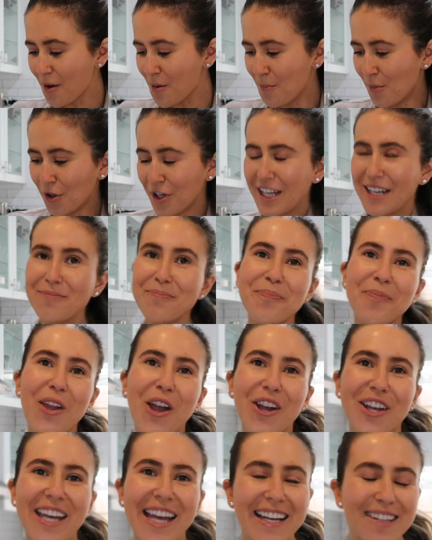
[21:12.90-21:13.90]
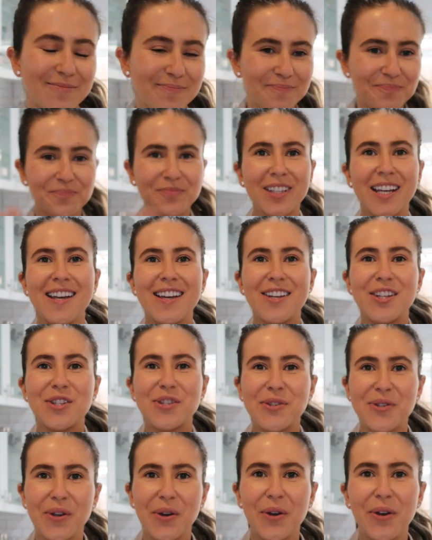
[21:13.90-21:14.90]
Morning. Okay,
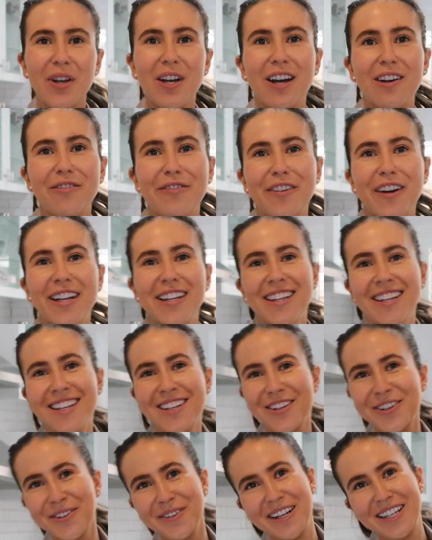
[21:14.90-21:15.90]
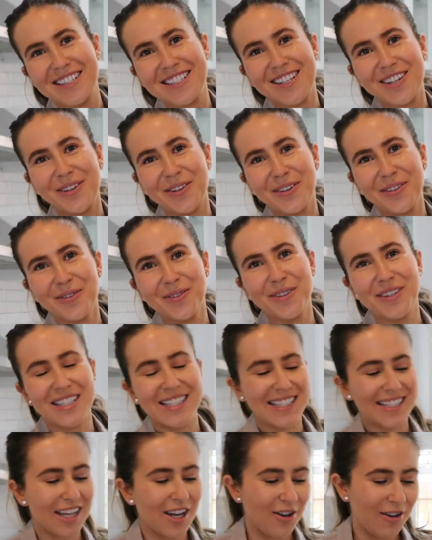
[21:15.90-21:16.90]
so I finally got around to going through
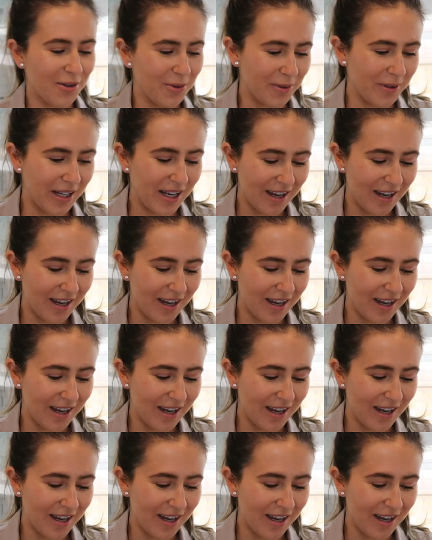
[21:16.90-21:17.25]
this Zara order.